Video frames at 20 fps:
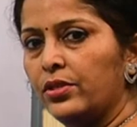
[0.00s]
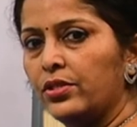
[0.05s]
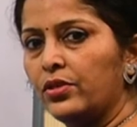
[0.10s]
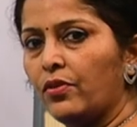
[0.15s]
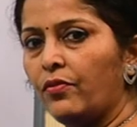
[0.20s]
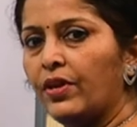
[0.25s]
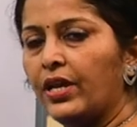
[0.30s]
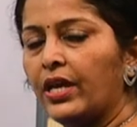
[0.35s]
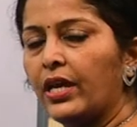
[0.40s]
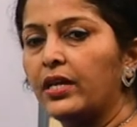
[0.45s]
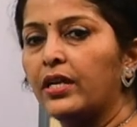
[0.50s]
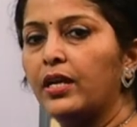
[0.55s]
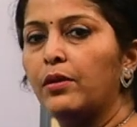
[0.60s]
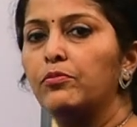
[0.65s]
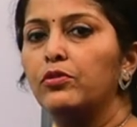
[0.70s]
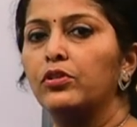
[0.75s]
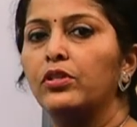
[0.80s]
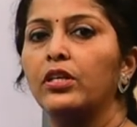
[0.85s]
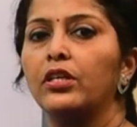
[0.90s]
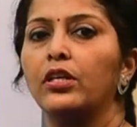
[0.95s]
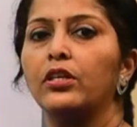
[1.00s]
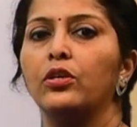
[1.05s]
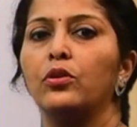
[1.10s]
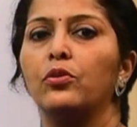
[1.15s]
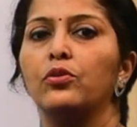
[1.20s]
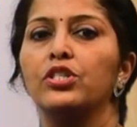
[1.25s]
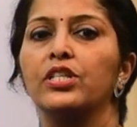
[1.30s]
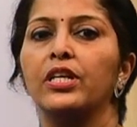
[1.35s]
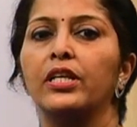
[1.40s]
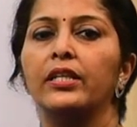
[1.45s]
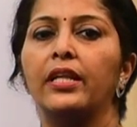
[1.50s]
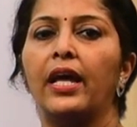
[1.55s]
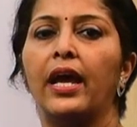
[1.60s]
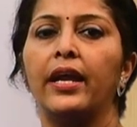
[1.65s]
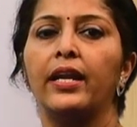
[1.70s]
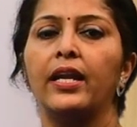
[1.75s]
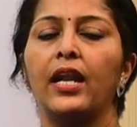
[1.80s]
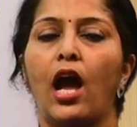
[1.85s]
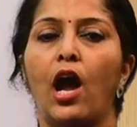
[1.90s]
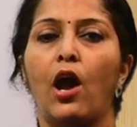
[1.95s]
So we can come to the conclusion
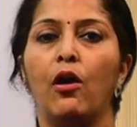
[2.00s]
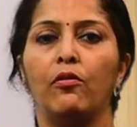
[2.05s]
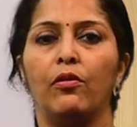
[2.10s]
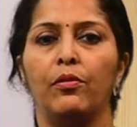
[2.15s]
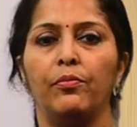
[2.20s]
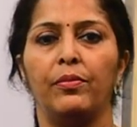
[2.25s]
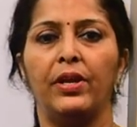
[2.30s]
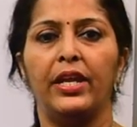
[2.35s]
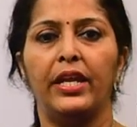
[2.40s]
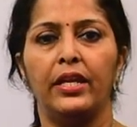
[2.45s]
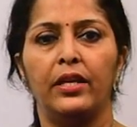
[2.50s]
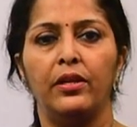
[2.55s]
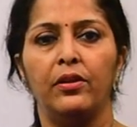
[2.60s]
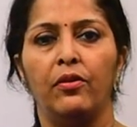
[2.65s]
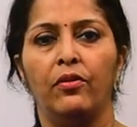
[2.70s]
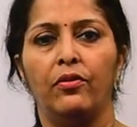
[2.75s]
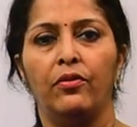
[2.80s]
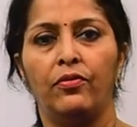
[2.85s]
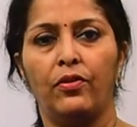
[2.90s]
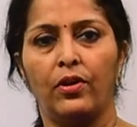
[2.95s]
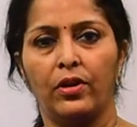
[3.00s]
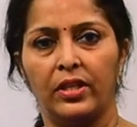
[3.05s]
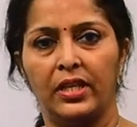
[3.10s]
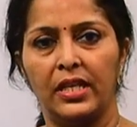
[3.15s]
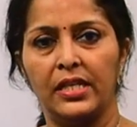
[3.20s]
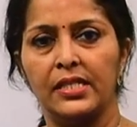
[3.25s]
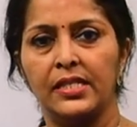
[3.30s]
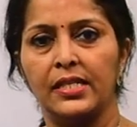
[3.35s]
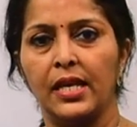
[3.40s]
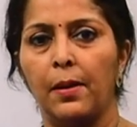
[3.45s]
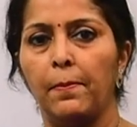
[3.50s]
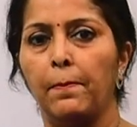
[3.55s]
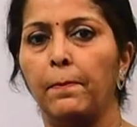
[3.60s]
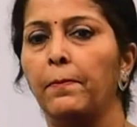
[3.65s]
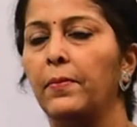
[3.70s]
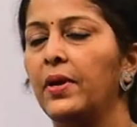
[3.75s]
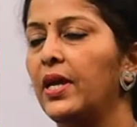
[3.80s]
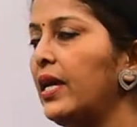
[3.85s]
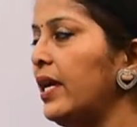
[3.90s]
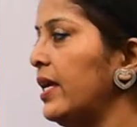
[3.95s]
that our mean for this sum
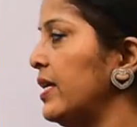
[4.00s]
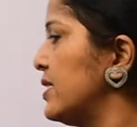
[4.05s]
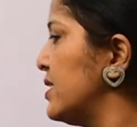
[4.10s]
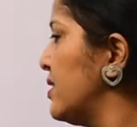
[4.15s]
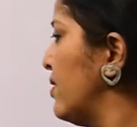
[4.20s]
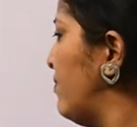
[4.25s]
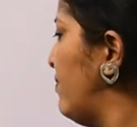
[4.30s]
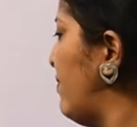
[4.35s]
is